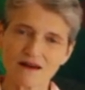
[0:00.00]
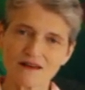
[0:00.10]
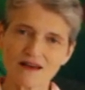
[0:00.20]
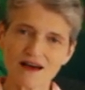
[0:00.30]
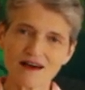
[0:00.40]

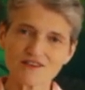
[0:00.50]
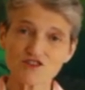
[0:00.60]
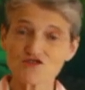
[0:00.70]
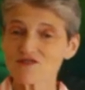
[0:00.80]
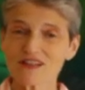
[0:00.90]
And I
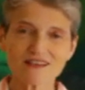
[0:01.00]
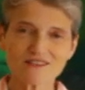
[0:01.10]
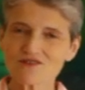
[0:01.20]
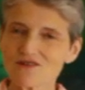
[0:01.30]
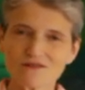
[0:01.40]
just
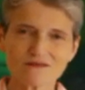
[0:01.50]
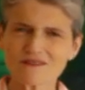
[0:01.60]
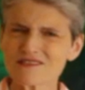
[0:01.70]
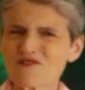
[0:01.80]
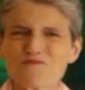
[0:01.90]
realized, you know,
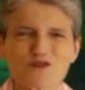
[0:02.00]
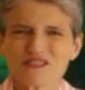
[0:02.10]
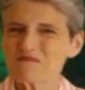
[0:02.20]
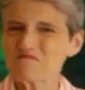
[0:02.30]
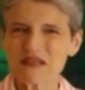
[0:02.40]
there's no
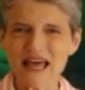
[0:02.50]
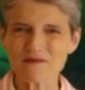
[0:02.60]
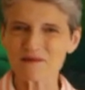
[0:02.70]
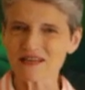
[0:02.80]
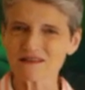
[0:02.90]
point in
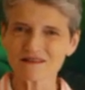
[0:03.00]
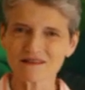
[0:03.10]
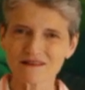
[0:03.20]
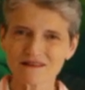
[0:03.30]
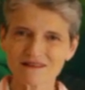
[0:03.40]

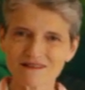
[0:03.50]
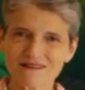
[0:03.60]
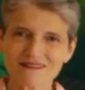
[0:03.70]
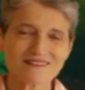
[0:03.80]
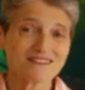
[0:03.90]
blaming.
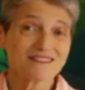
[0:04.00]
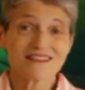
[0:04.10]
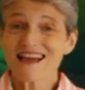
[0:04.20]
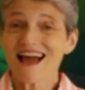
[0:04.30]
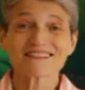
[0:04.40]

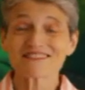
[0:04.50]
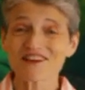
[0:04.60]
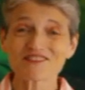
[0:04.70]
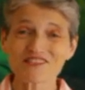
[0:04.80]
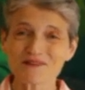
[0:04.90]
He hadn't
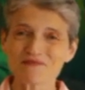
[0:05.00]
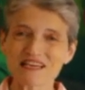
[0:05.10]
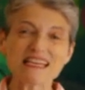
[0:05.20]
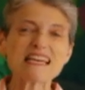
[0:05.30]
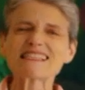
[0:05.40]
done
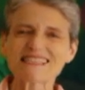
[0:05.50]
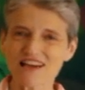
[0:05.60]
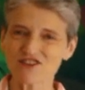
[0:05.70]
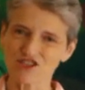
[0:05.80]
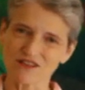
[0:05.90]
something
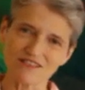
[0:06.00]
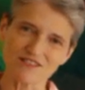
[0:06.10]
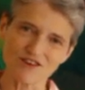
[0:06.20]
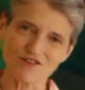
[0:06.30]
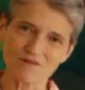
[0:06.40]
intentionally
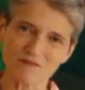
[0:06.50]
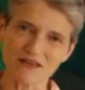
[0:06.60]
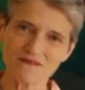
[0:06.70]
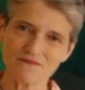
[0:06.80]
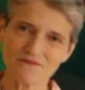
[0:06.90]
to hurt
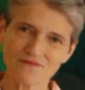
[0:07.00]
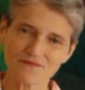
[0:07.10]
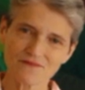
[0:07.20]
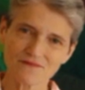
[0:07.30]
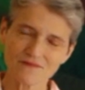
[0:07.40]
me.
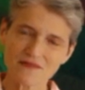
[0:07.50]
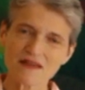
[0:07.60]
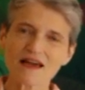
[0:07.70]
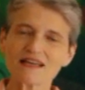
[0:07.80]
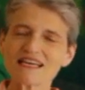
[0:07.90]

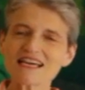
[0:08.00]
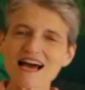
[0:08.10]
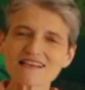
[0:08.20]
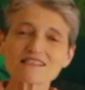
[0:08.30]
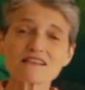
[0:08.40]
And
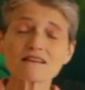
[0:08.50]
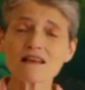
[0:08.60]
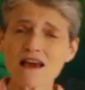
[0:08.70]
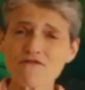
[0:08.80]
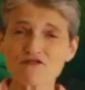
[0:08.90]
he has
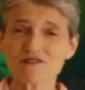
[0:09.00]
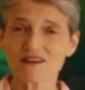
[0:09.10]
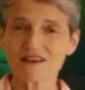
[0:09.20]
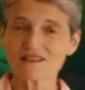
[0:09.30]
done everything.